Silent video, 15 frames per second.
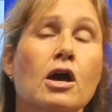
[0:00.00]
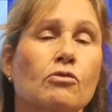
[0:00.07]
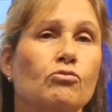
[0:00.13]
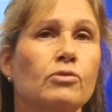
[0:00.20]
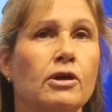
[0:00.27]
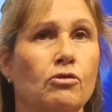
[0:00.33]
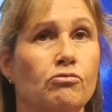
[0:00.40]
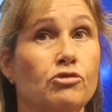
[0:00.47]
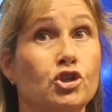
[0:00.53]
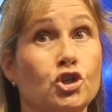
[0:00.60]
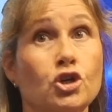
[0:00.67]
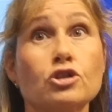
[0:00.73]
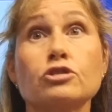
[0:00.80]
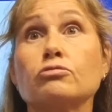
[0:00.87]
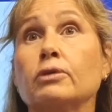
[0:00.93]

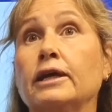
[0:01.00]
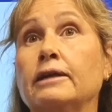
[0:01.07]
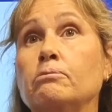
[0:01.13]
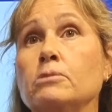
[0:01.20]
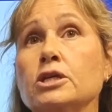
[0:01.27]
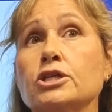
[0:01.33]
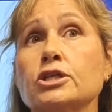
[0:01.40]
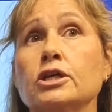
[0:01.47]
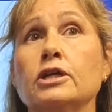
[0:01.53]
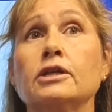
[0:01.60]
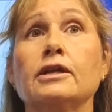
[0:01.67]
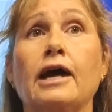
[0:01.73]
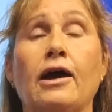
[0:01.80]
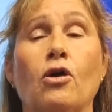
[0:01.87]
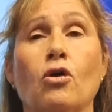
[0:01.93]
reduced
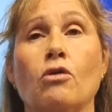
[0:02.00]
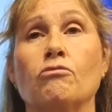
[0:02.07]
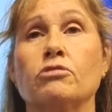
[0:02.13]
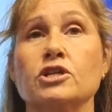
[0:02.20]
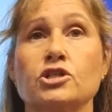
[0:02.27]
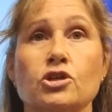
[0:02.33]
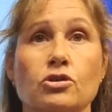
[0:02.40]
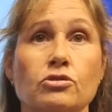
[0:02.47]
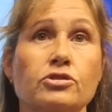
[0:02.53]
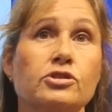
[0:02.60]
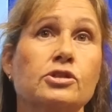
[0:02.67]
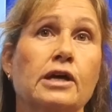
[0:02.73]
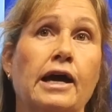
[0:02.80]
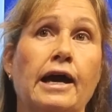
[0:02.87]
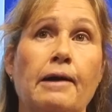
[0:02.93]
readmission or
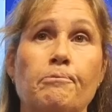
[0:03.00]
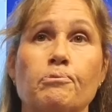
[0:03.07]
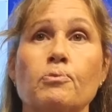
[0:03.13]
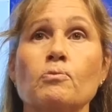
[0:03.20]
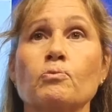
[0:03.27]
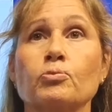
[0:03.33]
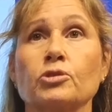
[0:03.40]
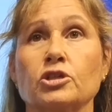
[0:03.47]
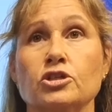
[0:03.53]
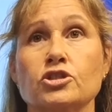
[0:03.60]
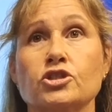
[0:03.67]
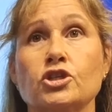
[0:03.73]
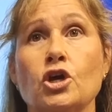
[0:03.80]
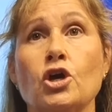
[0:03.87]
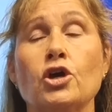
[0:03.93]
reduced
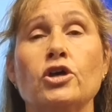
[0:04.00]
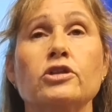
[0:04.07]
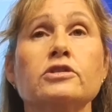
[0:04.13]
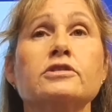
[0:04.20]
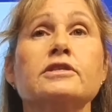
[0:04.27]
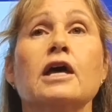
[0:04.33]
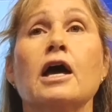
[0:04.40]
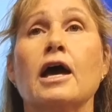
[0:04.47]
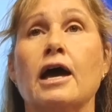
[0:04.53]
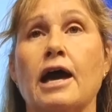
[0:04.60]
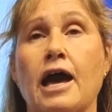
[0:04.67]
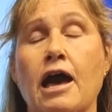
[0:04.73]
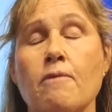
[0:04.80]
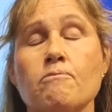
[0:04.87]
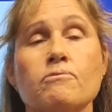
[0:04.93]
concerns
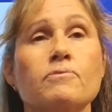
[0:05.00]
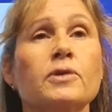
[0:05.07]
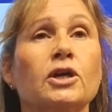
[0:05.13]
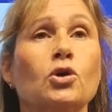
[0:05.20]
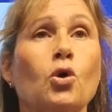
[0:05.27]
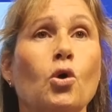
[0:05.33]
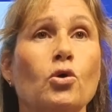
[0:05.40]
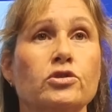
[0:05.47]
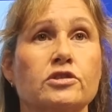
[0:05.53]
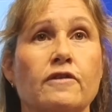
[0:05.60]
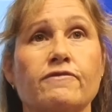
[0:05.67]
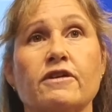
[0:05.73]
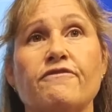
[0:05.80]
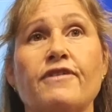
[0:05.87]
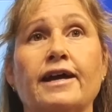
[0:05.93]
because
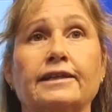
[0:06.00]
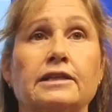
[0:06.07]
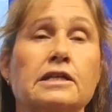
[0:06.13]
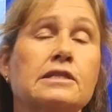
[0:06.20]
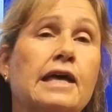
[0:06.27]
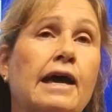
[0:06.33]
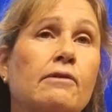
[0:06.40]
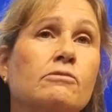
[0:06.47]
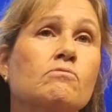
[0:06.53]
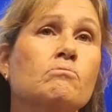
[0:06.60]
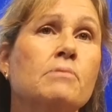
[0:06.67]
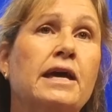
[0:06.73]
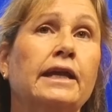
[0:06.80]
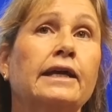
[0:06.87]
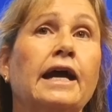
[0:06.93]
of the fact that
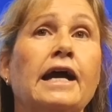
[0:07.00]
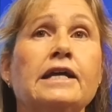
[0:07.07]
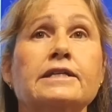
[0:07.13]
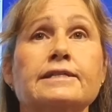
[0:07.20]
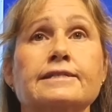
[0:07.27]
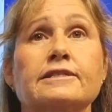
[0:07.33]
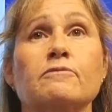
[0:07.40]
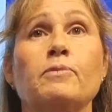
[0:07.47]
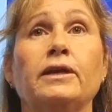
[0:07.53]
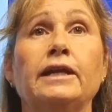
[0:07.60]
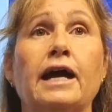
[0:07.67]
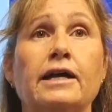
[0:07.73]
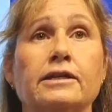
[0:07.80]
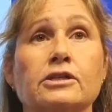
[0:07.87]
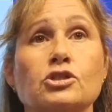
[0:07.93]
medications have been
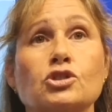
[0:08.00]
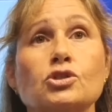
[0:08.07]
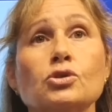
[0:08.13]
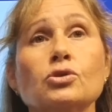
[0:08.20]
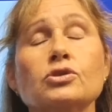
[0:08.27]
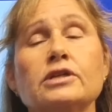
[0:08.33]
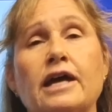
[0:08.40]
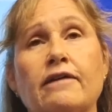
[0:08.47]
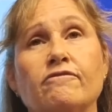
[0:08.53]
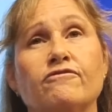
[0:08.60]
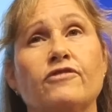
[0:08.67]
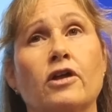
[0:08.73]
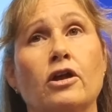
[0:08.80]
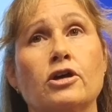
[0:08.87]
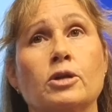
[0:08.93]
understood and
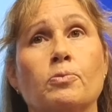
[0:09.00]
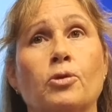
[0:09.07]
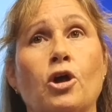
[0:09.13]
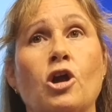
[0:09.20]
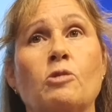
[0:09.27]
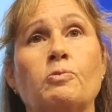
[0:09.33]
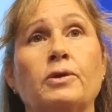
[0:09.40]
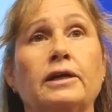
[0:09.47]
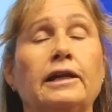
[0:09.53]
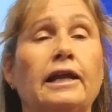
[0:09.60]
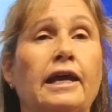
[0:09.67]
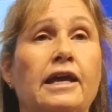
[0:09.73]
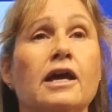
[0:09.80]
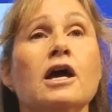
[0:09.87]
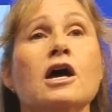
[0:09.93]
followed
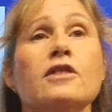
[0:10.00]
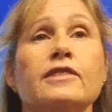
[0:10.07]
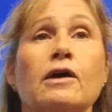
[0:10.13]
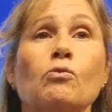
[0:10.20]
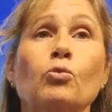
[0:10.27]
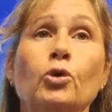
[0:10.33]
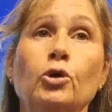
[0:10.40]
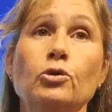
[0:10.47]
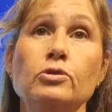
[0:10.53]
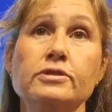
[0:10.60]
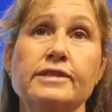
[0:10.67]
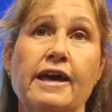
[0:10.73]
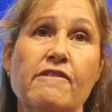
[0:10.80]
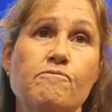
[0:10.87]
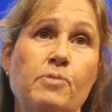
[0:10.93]
appropriately, that
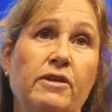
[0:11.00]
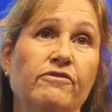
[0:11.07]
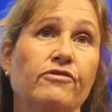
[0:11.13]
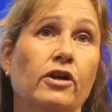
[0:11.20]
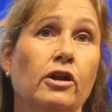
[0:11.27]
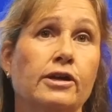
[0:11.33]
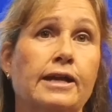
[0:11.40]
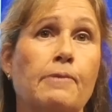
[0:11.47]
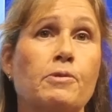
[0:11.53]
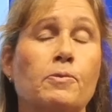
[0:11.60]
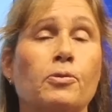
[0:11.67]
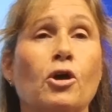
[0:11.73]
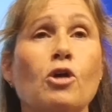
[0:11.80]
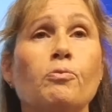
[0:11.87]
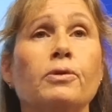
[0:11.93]
wounds have been followed up
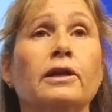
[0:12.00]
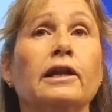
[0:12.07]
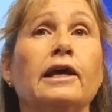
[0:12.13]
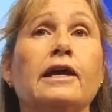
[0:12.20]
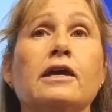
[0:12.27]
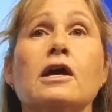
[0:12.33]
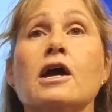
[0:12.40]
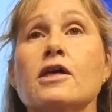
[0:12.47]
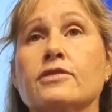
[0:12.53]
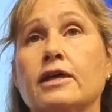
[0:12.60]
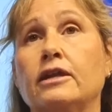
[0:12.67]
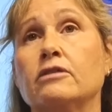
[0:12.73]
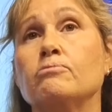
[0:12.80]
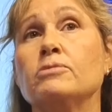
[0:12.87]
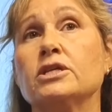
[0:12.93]
appropriately,
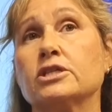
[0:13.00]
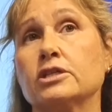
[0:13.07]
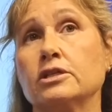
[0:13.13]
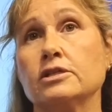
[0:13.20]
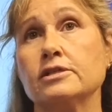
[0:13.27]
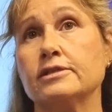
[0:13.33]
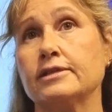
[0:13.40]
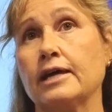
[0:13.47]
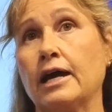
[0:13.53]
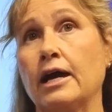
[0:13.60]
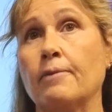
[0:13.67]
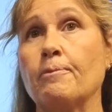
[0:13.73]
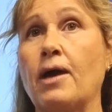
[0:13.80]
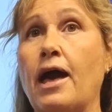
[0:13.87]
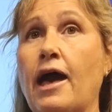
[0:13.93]
that admissions
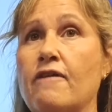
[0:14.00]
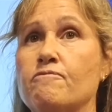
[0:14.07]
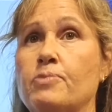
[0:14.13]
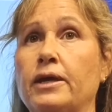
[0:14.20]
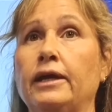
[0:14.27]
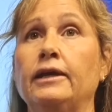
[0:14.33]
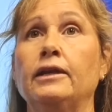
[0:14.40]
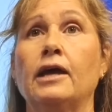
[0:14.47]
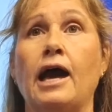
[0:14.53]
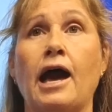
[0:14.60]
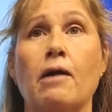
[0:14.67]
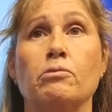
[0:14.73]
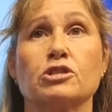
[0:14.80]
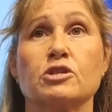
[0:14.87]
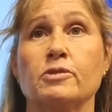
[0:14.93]
have been
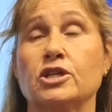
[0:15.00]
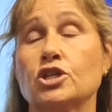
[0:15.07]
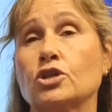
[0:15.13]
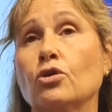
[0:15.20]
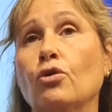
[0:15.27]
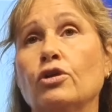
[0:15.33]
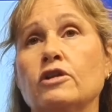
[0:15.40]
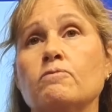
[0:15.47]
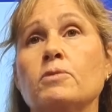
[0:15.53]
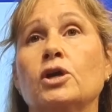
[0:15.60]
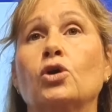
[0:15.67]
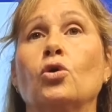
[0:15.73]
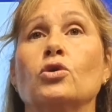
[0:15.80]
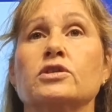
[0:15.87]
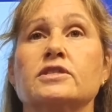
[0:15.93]
able to be shortened
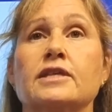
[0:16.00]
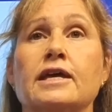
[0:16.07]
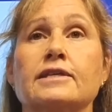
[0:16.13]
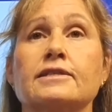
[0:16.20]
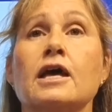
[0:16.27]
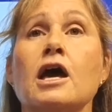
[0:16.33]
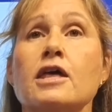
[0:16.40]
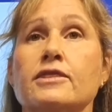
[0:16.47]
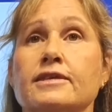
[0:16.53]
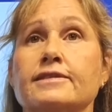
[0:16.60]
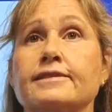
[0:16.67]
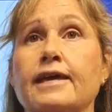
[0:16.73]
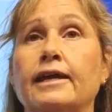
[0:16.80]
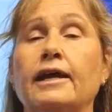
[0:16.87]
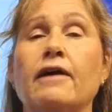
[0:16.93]
because there's the
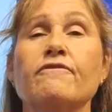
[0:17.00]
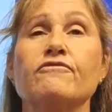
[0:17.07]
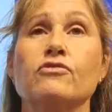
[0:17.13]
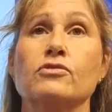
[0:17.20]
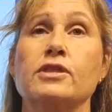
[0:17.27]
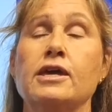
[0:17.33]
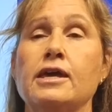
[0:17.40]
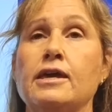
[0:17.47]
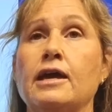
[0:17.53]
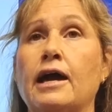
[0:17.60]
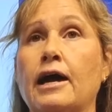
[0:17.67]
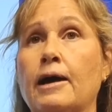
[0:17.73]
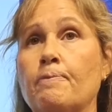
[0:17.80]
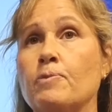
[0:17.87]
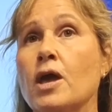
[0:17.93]
setup for the
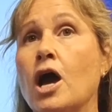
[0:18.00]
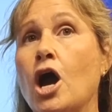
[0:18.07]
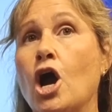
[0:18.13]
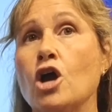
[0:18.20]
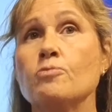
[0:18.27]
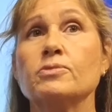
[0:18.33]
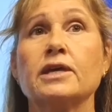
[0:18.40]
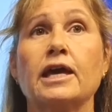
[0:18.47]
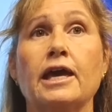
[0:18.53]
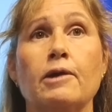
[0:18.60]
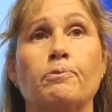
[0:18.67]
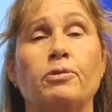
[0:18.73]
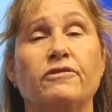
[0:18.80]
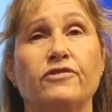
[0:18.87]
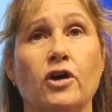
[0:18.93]
home care
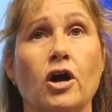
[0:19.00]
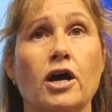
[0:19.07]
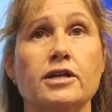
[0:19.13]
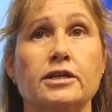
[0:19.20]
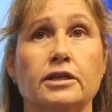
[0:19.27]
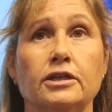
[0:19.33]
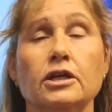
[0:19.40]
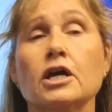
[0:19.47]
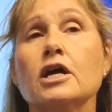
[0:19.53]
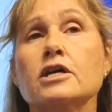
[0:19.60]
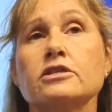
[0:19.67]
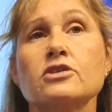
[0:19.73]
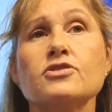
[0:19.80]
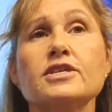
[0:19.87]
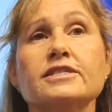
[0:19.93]
provided.
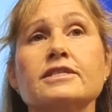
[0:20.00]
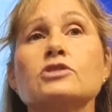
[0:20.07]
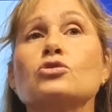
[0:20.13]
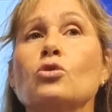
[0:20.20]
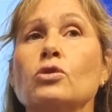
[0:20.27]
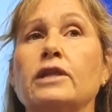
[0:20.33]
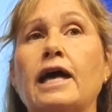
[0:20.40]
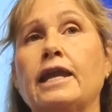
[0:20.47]
So this is all that